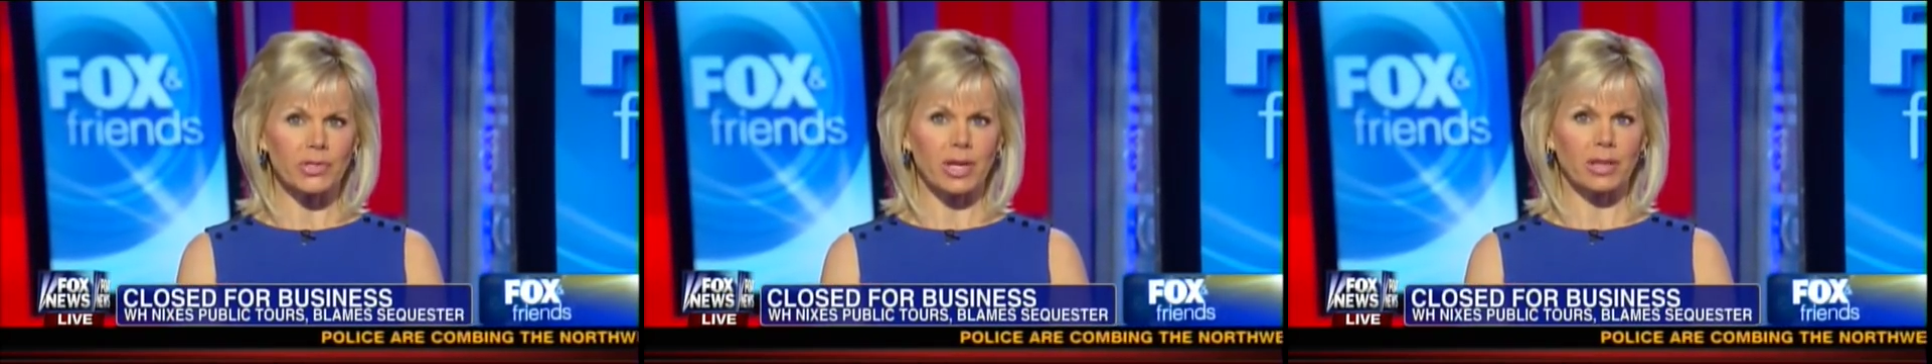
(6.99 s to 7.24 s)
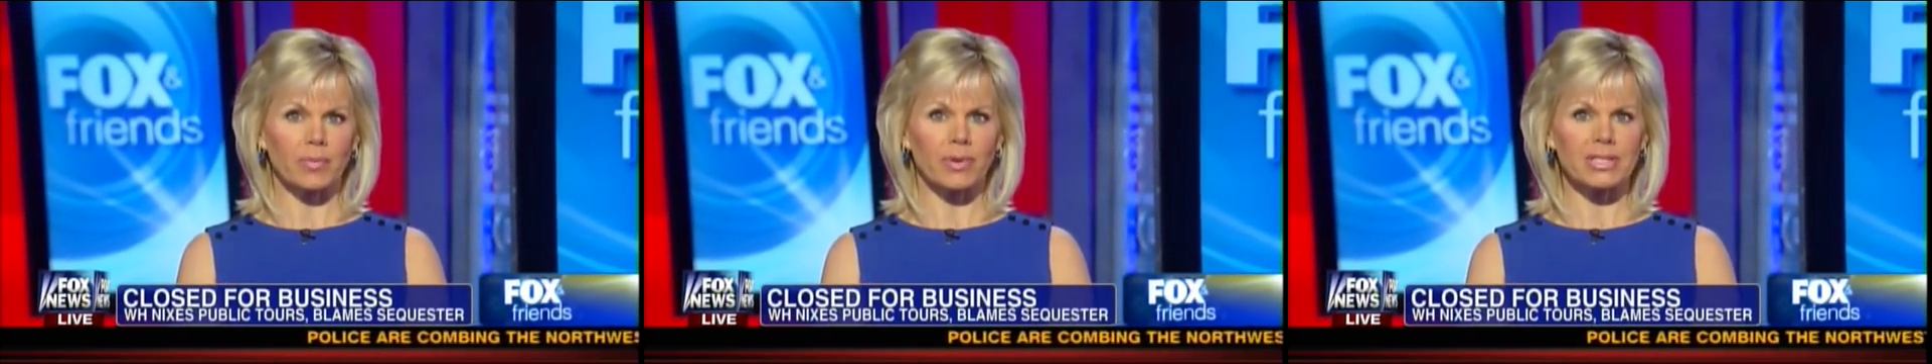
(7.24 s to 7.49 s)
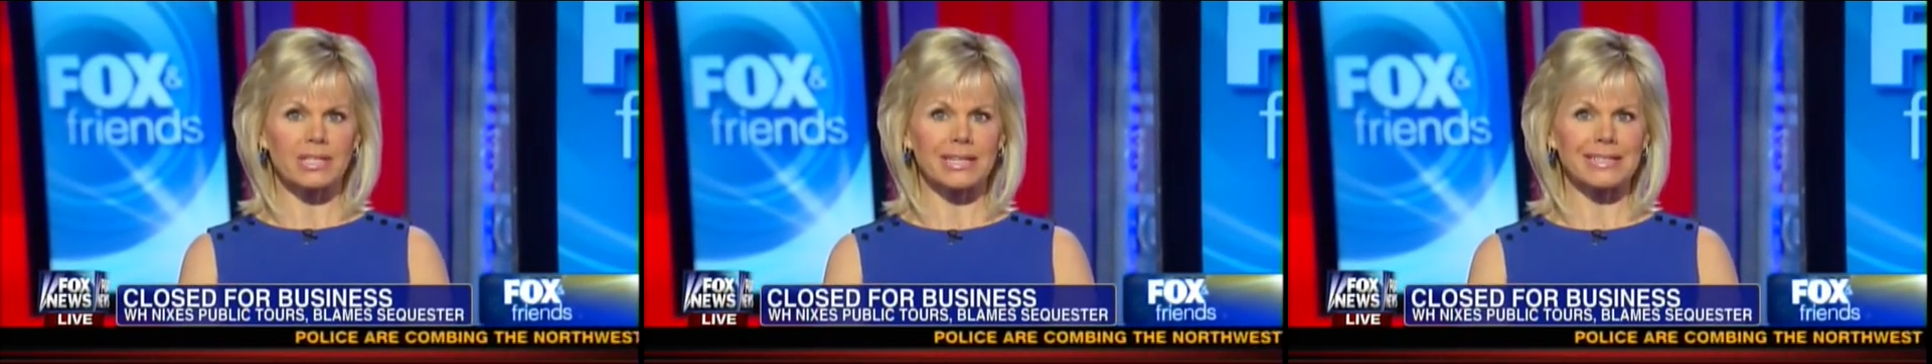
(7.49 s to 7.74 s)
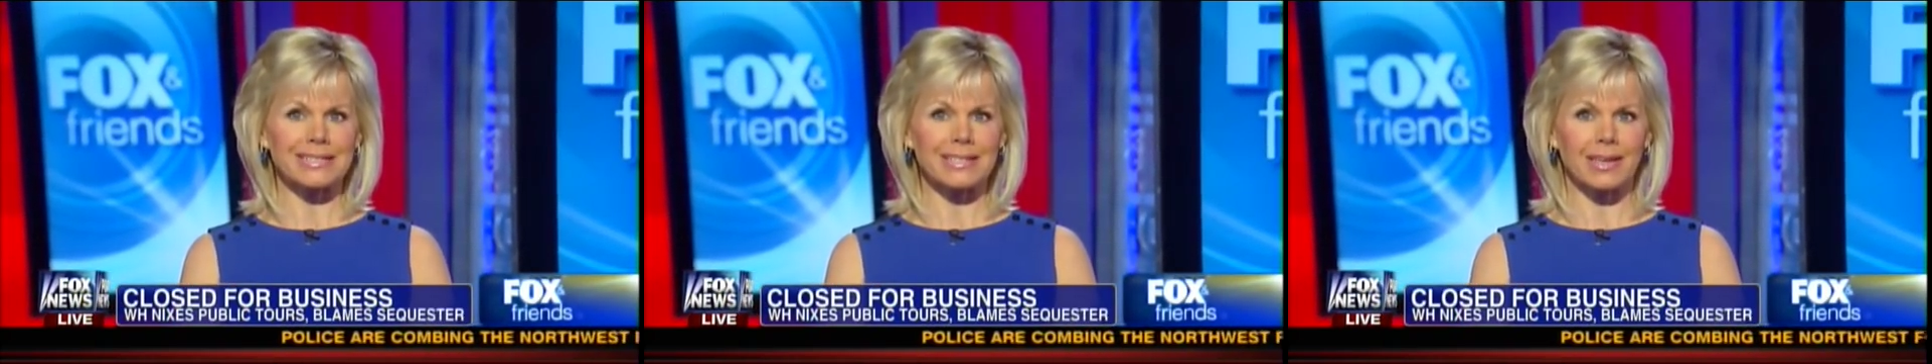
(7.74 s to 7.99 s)
saying the
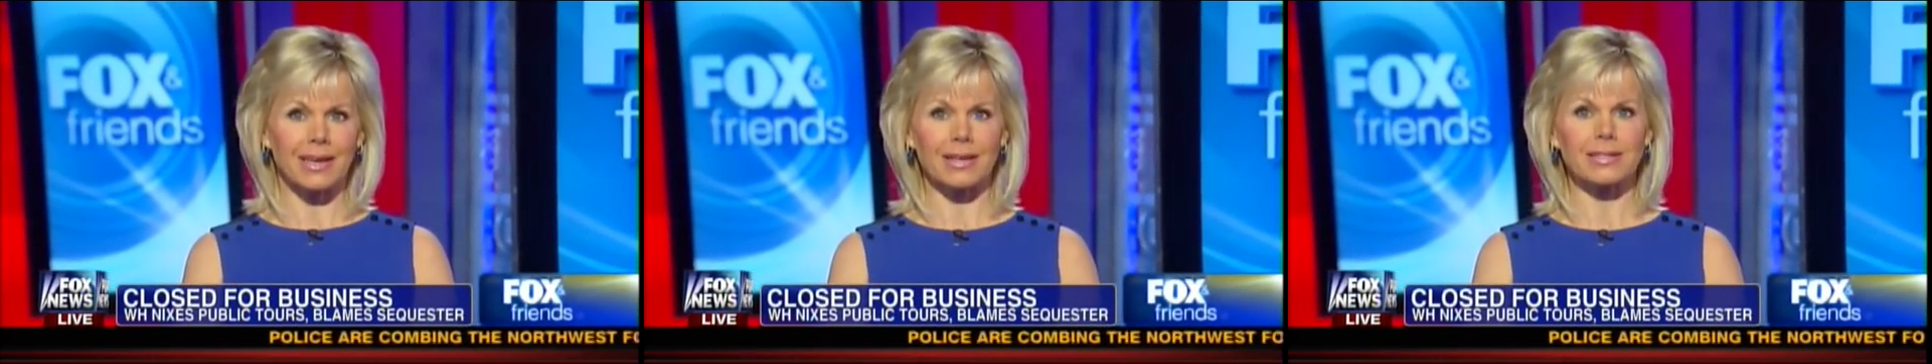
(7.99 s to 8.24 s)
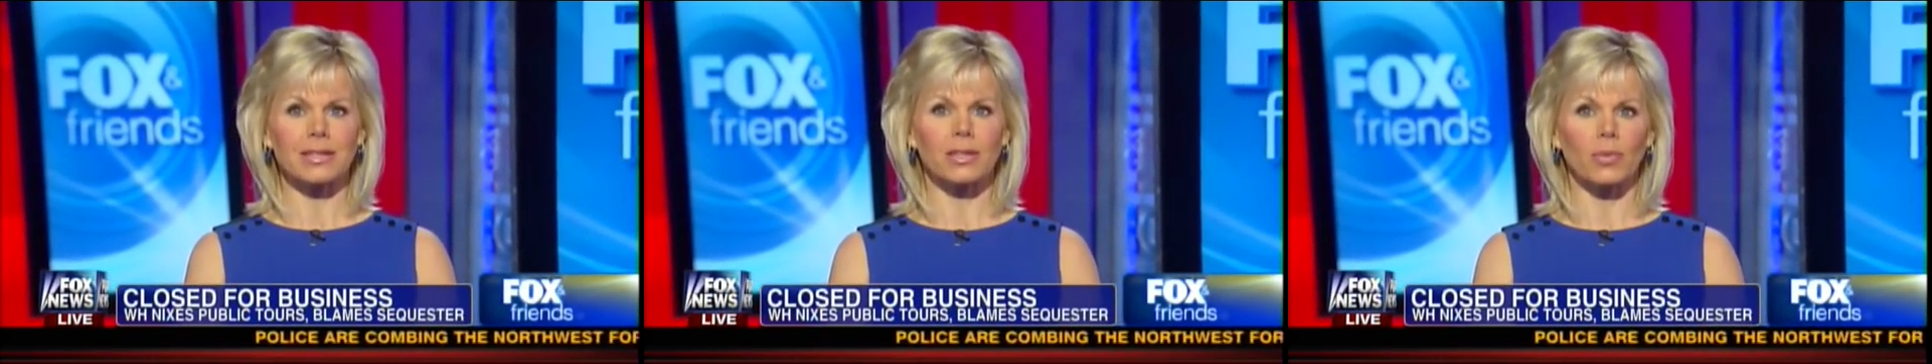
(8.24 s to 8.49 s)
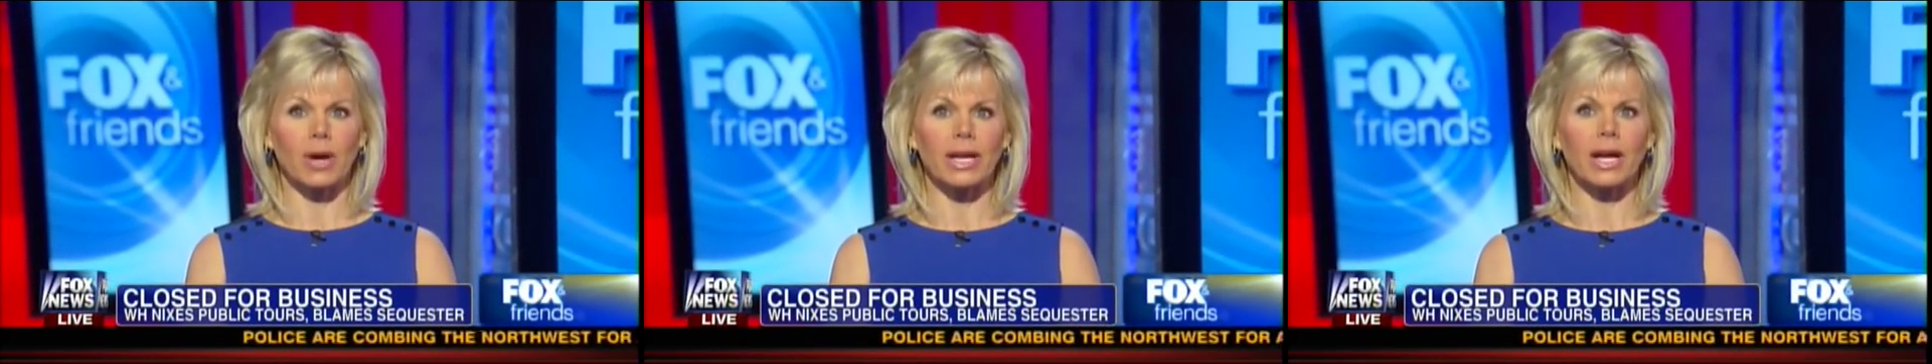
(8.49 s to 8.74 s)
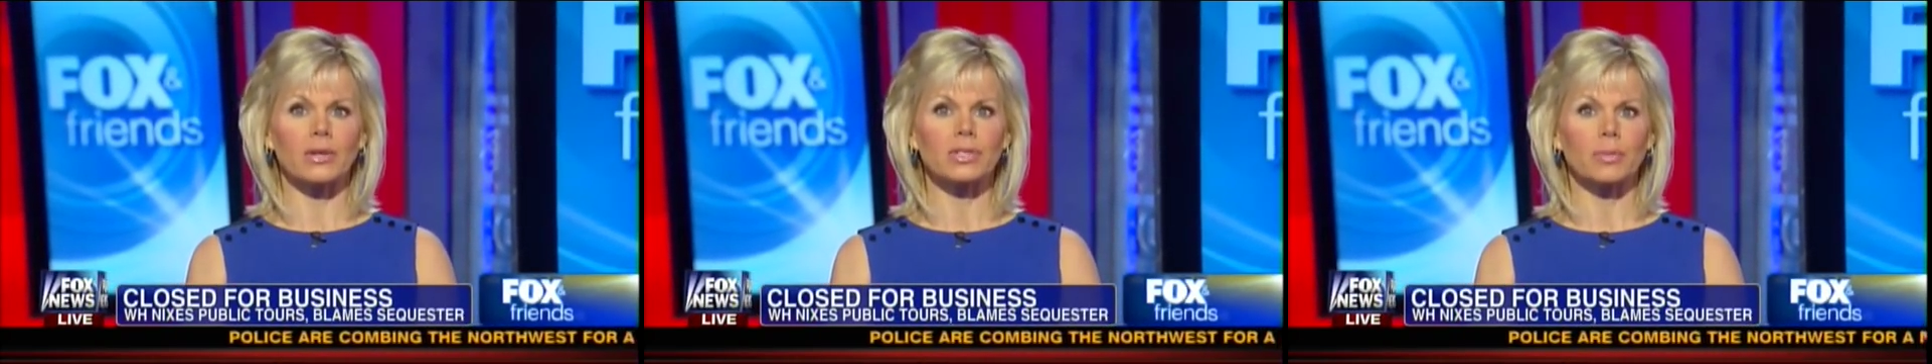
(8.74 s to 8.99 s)
president is a guest in the
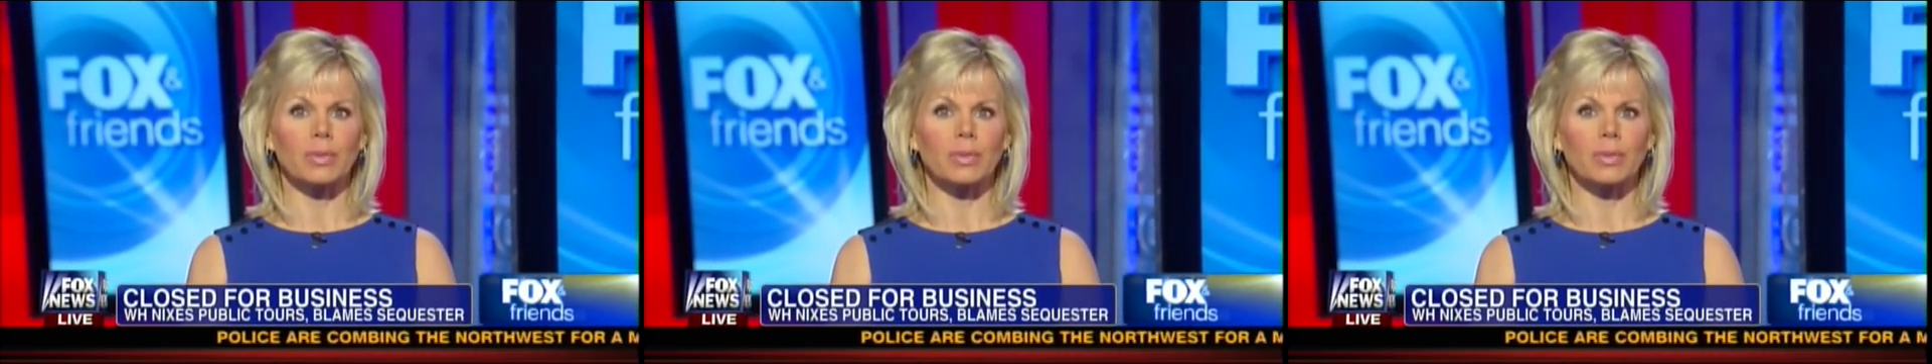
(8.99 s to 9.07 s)
White House.